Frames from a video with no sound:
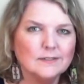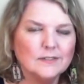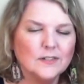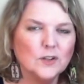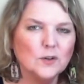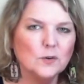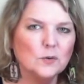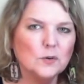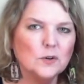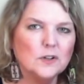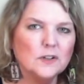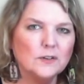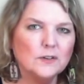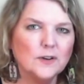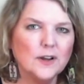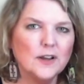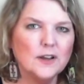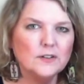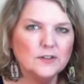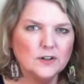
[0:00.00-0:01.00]
the world
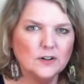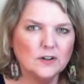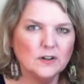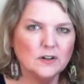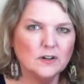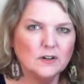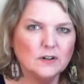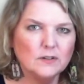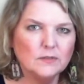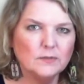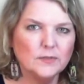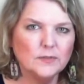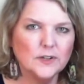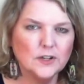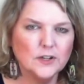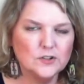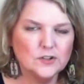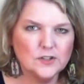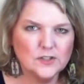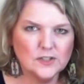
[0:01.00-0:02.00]
around her
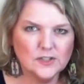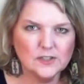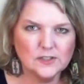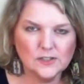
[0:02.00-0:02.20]
because she's in